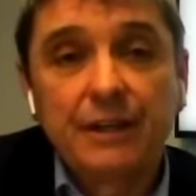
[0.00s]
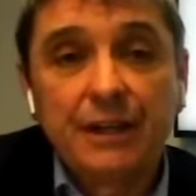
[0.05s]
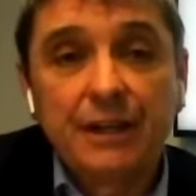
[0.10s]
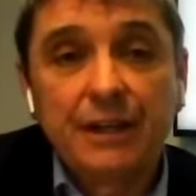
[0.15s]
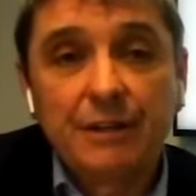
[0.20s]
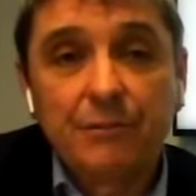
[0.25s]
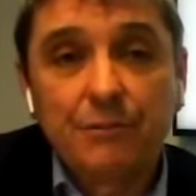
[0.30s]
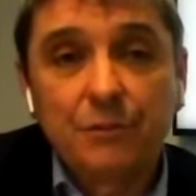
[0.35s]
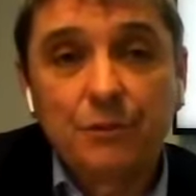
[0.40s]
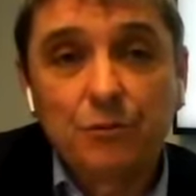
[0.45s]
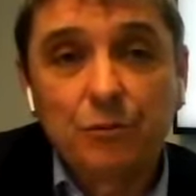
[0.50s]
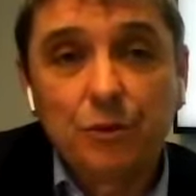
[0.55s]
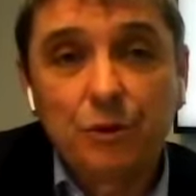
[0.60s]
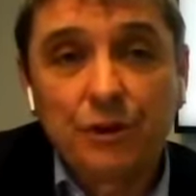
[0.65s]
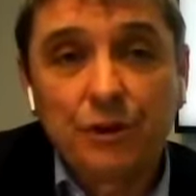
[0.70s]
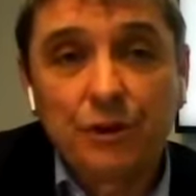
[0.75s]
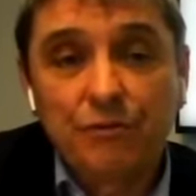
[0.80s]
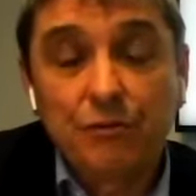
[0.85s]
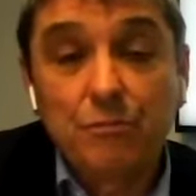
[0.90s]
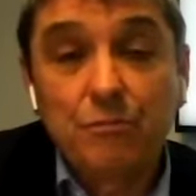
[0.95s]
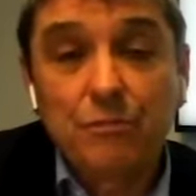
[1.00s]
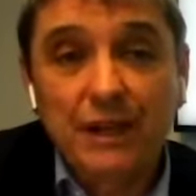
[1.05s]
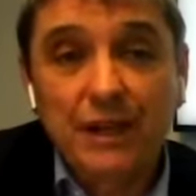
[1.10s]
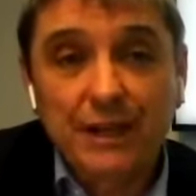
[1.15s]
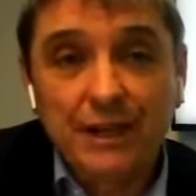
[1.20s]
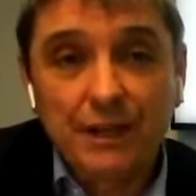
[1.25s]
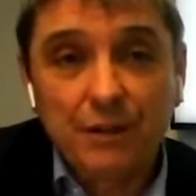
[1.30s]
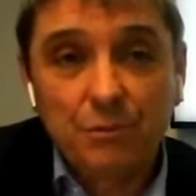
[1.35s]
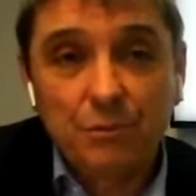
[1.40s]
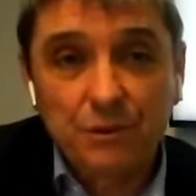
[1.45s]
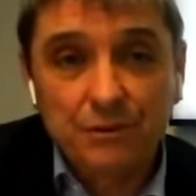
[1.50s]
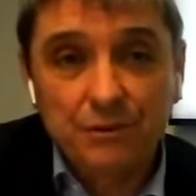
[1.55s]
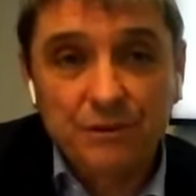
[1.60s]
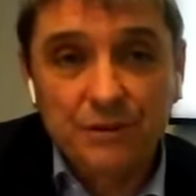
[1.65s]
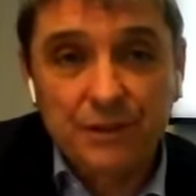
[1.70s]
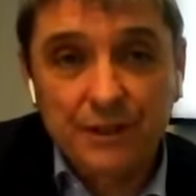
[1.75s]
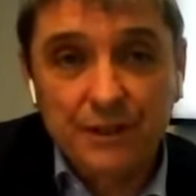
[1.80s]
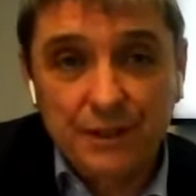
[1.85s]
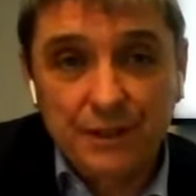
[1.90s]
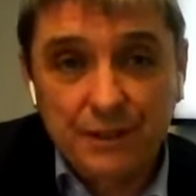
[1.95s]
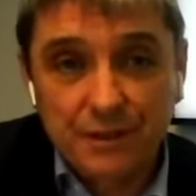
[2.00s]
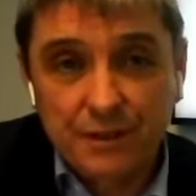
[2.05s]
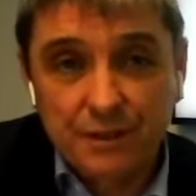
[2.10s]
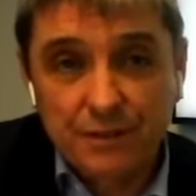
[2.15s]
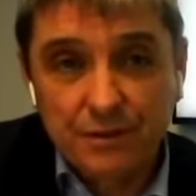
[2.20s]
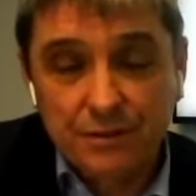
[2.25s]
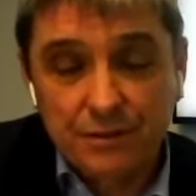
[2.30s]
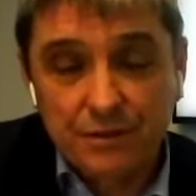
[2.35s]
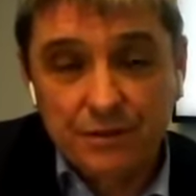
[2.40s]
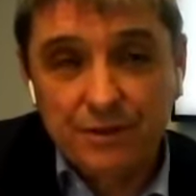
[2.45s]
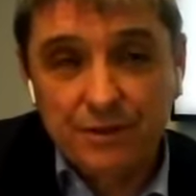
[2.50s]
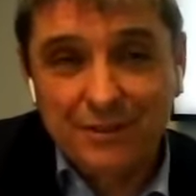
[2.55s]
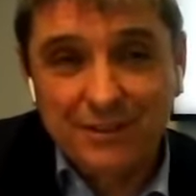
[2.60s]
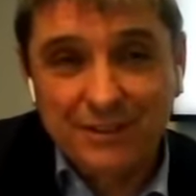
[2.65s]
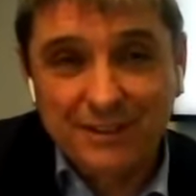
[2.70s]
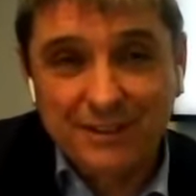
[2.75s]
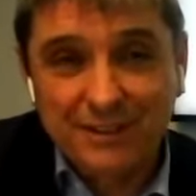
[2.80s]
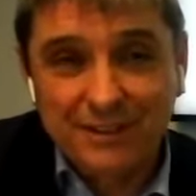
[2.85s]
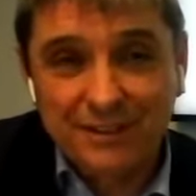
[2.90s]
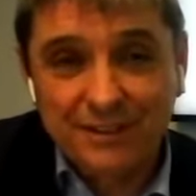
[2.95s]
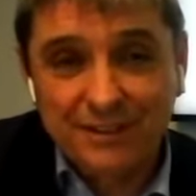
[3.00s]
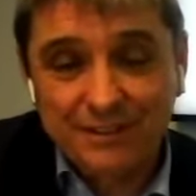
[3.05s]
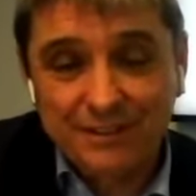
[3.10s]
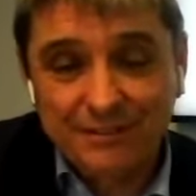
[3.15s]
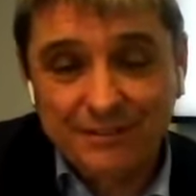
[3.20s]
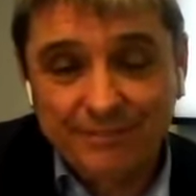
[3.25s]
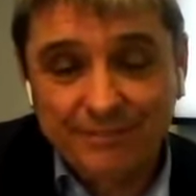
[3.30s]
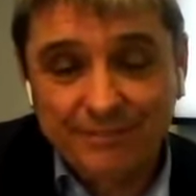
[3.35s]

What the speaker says: one of many we've seen in those 30 years.